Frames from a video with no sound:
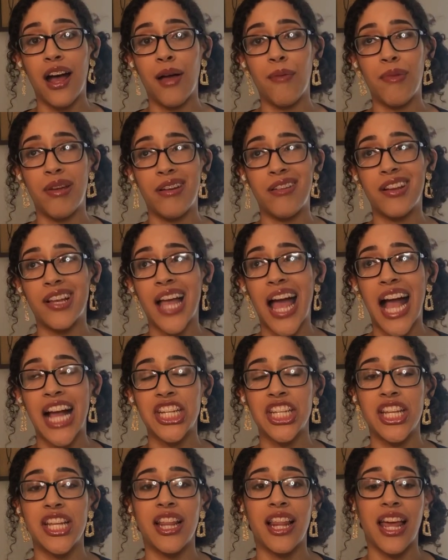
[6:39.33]
It
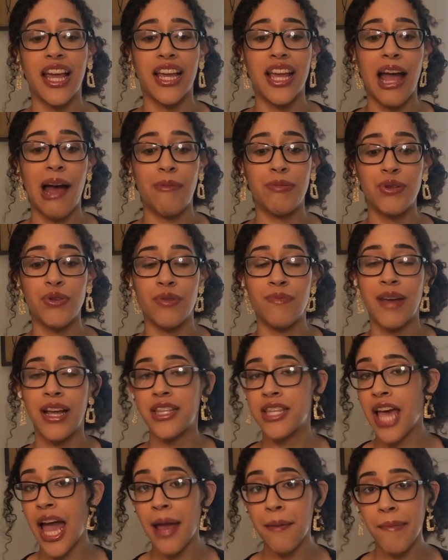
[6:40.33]
actually helps with my
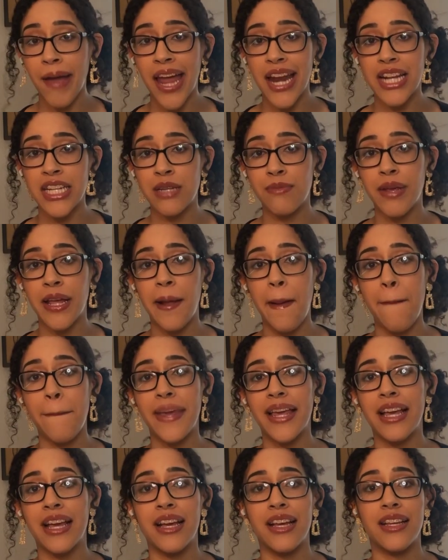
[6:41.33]
time management
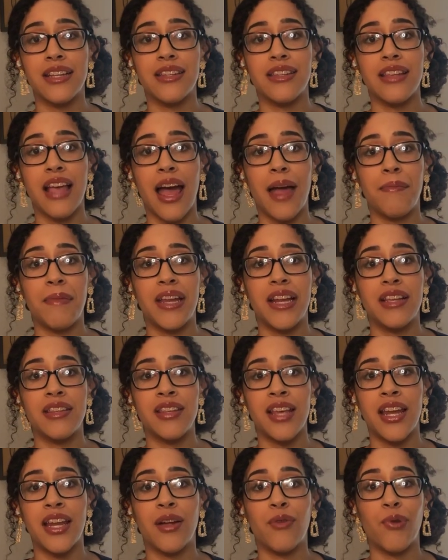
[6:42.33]
because I'm in a
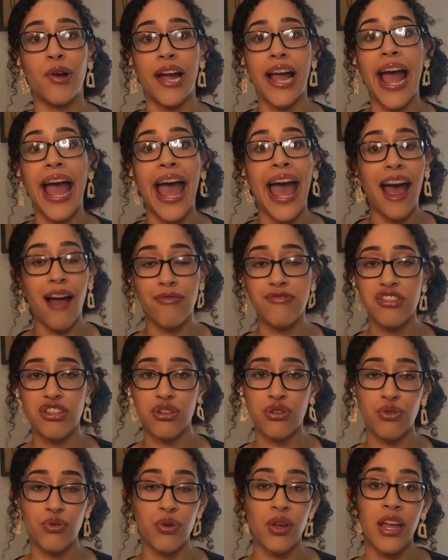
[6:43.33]
setting where I have
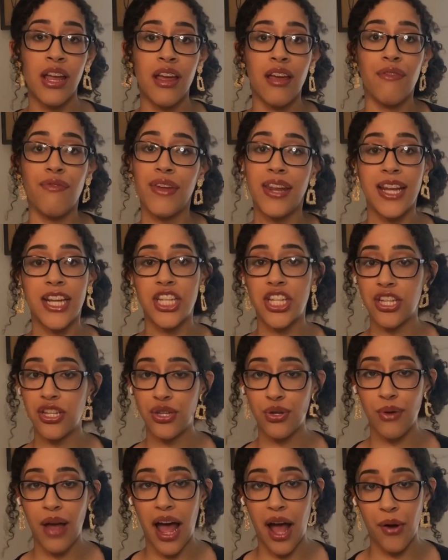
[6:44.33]
to finish in
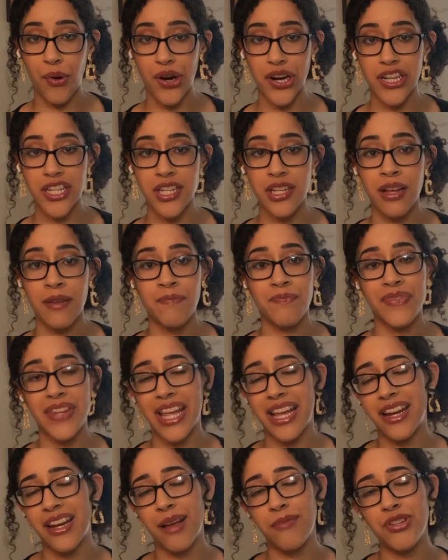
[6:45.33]
2 hours,
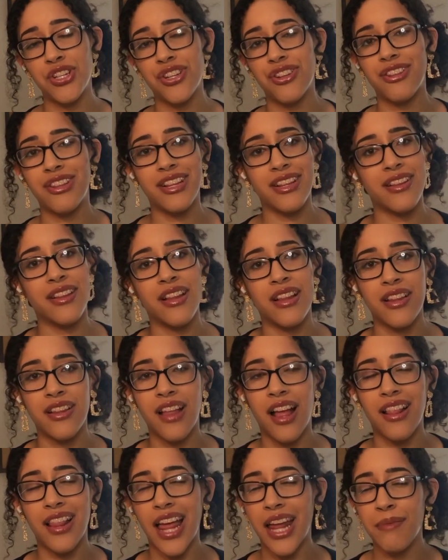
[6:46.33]
and I'm sure
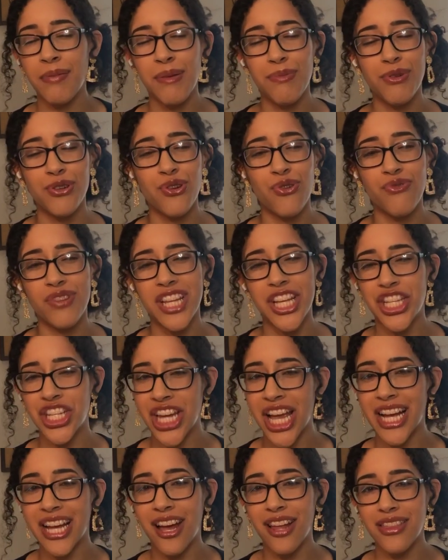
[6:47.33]
a lot of people don't really
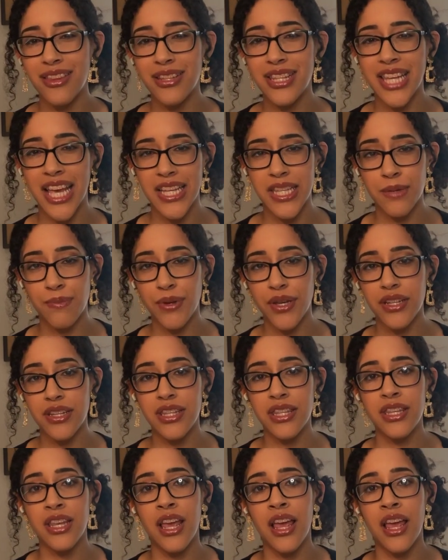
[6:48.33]
check out the textbooks